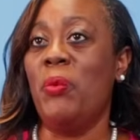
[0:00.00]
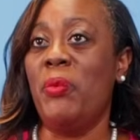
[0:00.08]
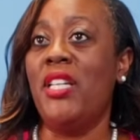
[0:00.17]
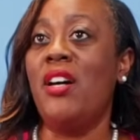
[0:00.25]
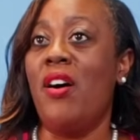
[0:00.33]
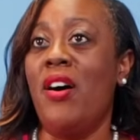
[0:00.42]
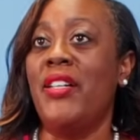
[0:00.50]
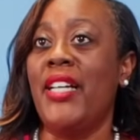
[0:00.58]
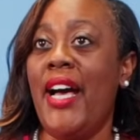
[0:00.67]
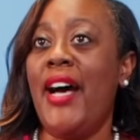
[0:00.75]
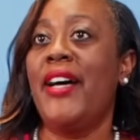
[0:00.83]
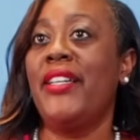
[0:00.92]
when we call
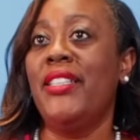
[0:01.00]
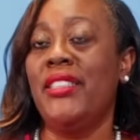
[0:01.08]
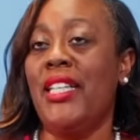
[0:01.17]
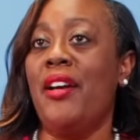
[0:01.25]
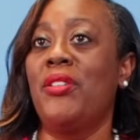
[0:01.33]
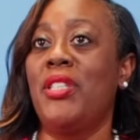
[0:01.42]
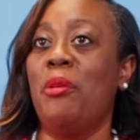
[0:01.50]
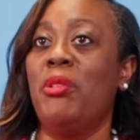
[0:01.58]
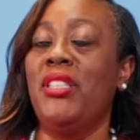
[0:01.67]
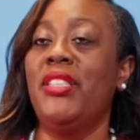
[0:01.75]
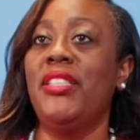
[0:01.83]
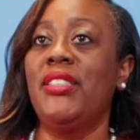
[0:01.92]
high in-town
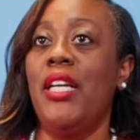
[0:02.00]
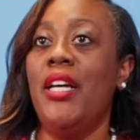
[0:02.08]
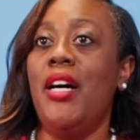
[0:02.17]
neighborhoods.